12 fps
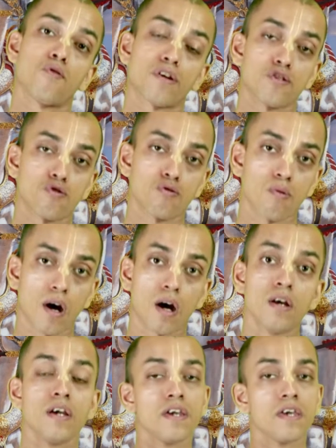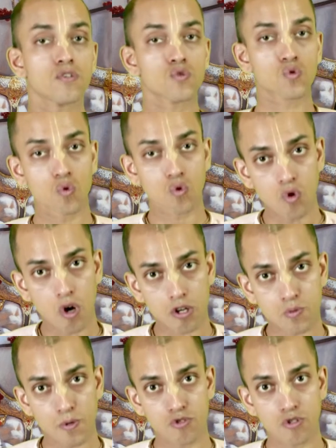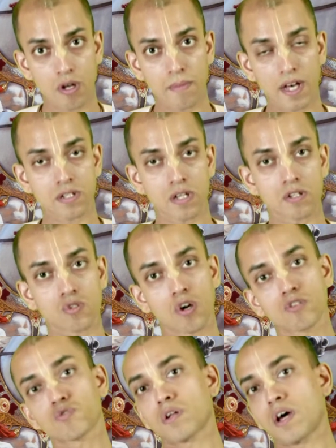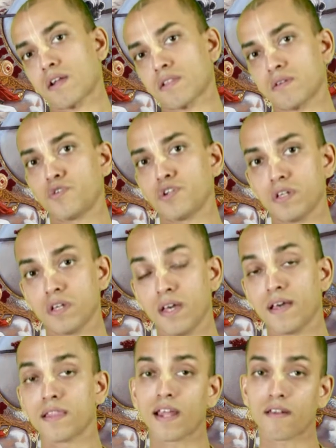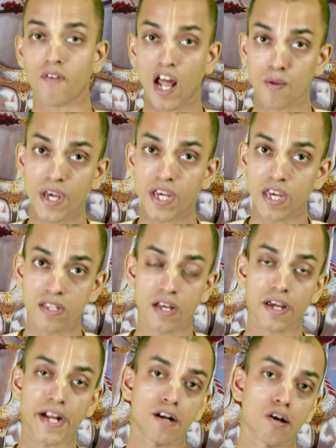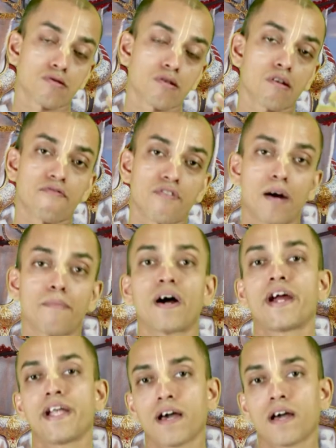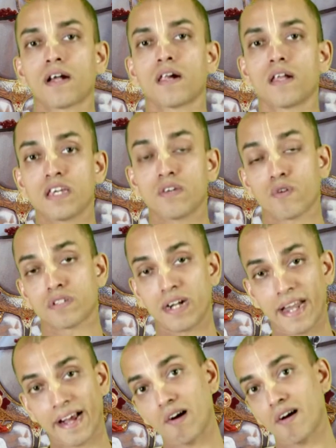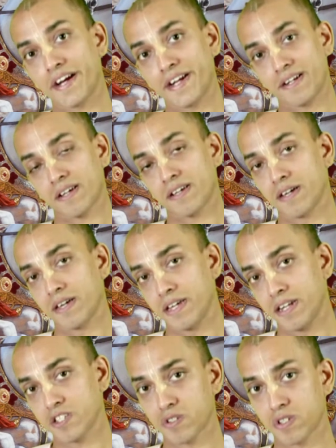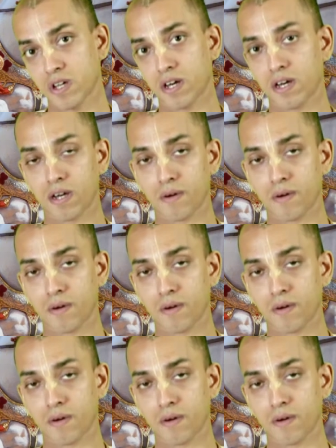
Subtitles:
devotee, Dhruva. His guru or spiritual master is also Narada Muni. Then Valmiki, the great author of Ramayana, he was a dacoit in his